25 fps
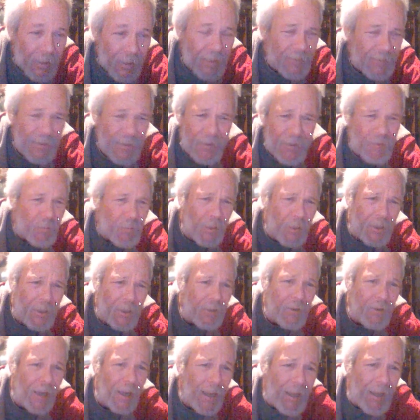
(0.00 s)
Is this what
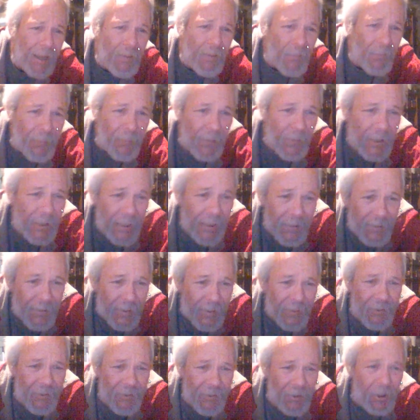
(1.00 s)
you have? Is
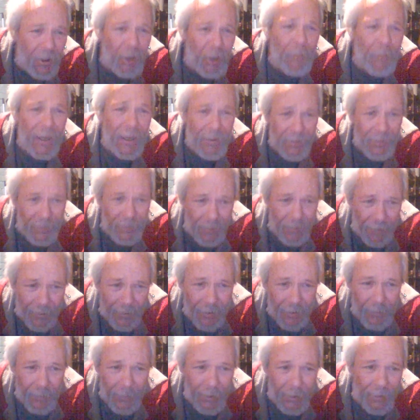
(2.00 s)
this your best
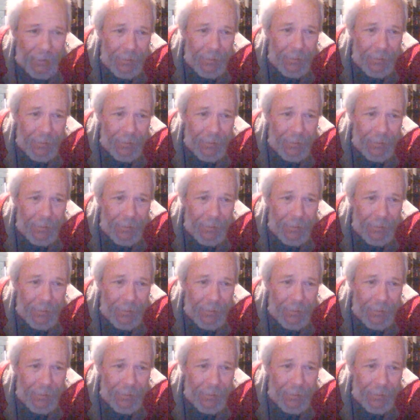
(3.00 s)
argument?